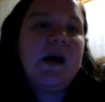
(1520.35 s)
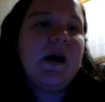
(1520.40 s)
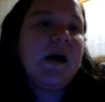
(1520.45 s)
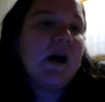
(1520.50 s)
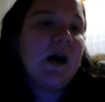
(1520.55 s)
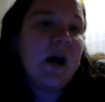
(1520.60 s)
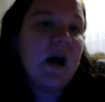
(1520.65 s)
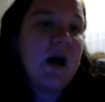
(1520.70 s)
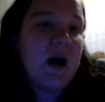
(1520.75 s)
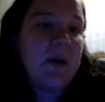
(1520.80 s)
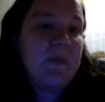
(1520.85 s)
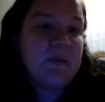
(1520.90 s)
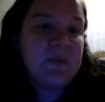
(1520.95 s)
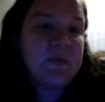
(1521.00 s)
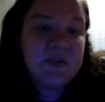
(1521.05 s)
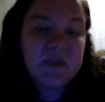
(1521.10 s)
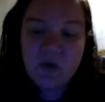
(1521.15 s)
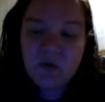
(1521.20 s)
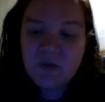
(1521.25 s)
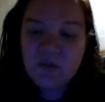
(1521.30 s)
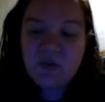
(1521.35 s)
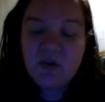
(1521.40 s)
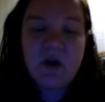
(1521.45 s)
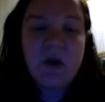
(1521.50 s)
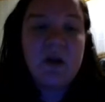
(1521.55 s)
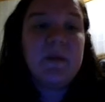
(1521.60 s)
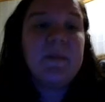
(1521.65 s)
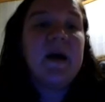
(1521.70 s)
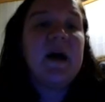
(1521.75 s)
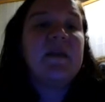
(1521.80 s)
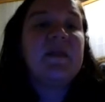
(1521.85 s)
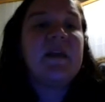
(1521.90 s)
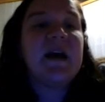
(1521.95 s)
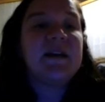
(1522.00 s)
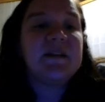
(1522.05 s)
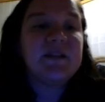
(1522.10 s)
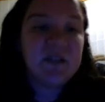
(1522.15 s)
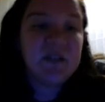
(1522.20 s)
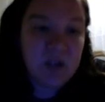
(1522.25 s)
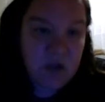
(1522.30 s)
Told you all about
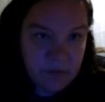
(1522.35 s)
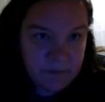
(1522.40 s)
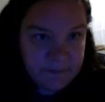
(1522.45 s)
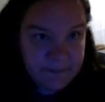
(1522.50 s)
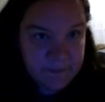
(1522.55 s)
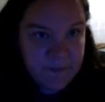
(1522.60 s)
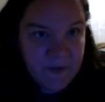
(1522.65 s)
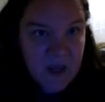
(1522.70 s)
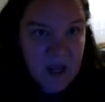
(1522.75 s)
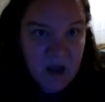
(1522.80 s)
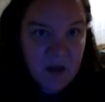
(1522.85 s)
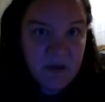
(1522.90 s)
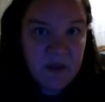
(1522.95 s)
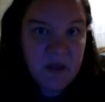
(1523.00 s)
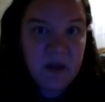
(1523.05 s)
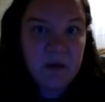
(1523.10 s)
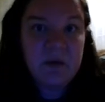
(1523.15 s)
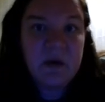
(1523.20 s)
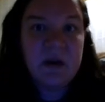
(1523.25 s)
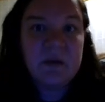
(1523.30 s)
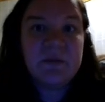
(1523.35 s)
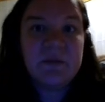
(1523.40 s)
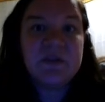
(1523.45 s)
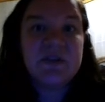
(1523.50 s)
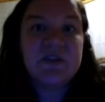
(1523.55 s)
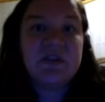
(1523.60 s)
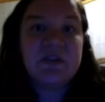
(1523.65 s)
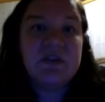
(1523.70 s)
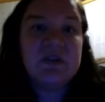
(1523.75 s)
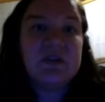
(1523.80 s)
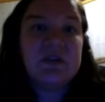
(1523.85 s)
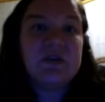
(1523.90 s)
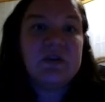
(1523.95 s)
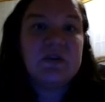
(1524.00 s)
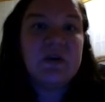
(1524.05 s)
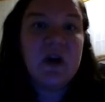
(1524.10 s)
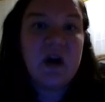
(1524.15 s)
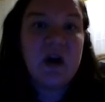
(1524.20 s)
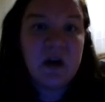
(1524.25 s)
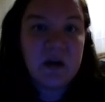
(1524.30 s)
that too. How they were able
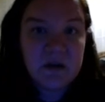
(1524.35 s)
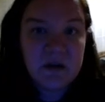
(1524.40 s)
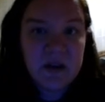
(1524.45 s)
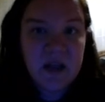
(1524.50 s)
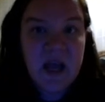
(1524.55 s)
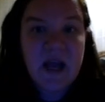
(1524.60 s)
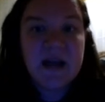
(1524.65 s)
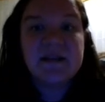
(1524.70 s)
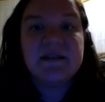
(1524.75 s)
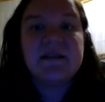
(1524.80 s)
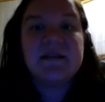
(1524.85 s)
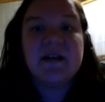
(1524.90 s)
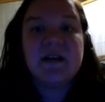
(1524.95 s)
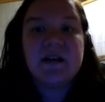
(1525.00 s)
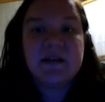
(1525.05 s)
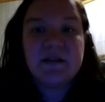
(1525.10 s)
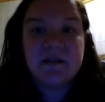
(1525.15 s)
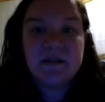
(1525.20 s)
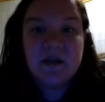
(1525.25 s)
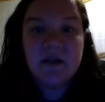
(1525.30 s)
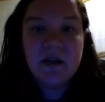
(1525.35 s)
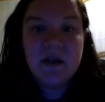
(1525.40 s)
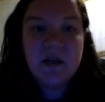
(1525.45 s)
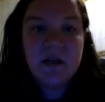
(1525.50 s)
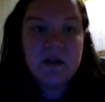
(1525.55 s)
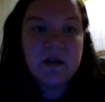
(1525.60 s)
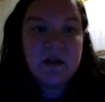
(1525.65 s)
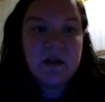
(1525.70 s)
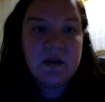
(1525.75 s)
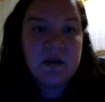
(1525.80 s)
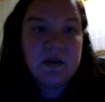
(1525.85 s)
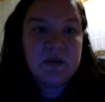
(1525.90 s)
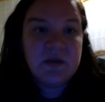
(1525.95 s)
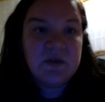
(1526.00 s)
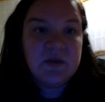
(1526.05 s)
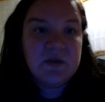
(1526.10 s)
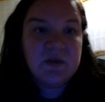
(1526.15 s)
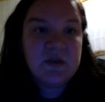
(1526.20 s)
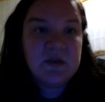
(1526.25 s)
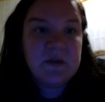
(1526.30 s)
to conquer the Aztecs.
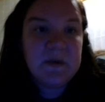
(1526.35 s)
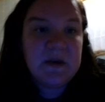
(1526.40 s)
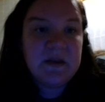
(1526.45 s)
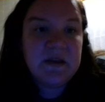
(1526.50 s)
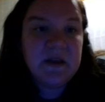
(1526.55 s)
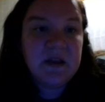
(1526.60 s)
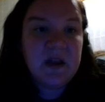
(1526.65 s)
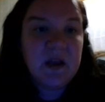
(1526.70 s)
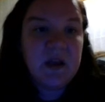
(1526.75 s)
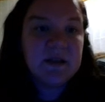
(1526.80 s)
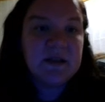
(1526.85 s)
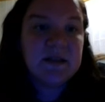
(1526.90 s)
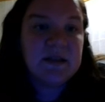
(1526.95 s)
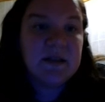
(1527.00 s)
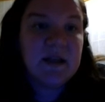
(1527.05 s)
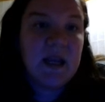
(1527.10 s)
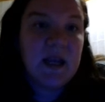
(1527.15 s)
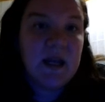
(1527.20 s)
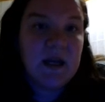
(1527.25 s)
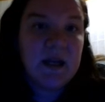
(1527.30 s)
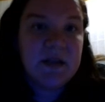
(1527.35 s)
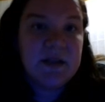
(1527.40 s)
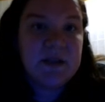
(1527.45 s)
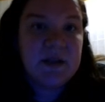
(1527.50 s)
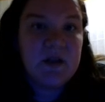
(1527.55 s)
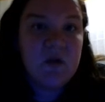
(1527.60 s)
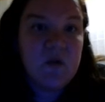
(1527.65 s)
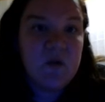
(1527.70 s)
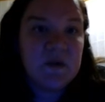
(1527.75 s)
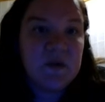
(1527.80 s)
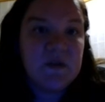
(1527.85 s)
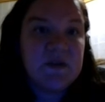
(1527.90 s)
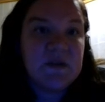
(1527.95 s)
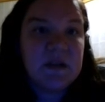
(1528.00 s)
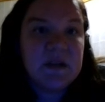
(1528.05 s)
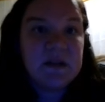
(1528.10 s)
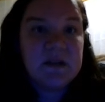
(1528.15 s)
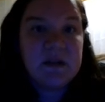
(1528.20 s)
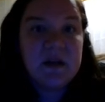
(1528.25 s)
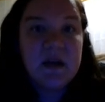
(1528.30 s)
Told you about the guns, the cannons, and the
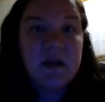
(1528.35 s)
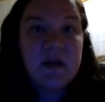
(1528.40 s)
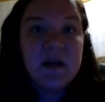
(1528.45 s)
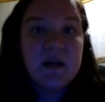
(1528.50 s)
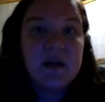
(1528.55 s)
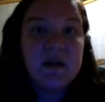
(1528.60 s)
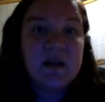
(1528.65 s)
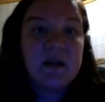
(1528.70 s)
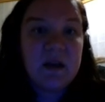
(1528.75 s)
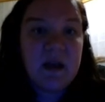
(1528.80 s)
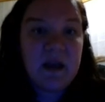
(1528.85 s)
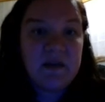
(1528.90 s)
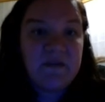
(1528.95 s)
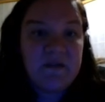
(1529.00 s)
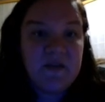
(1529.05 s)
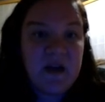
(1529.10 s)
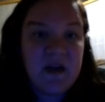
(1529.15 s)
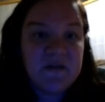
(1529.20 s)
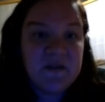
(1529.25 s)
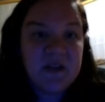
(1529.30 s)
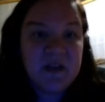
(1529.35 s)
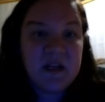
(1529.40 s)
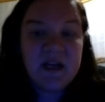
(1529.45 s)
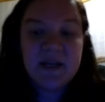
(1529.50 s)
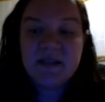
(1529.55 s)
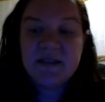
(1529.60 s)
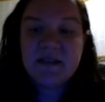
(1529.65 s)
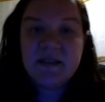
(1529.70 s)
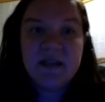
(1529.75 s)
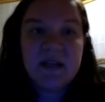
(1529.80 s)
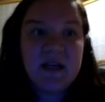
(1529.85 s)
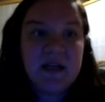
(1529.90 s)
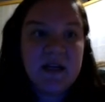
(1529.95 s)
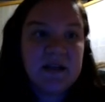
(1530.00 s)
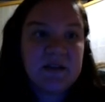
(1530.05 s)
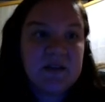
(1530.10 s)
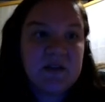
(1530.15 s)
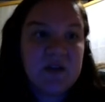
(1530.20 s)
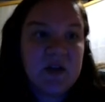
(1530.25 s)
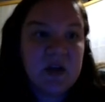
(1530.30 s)
horses. Life after the
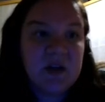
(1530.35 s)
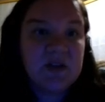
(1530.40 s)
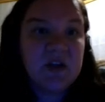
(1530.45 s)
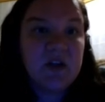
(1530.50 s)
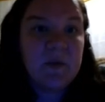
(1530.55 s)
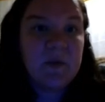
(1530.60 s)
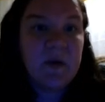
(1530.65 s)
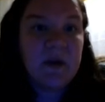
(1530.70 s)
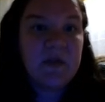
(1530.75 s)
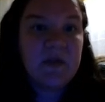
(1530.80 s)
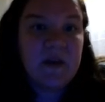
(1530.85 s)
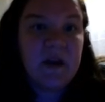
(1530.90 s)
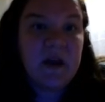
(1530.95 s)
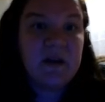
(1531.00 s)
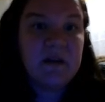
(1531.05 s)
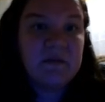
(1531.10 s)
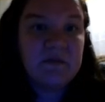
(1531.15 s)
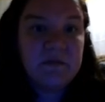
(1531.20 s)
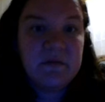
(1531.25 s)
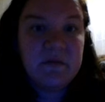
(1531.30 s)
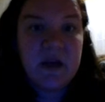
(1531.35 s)
Aztecs. Talked to you about that.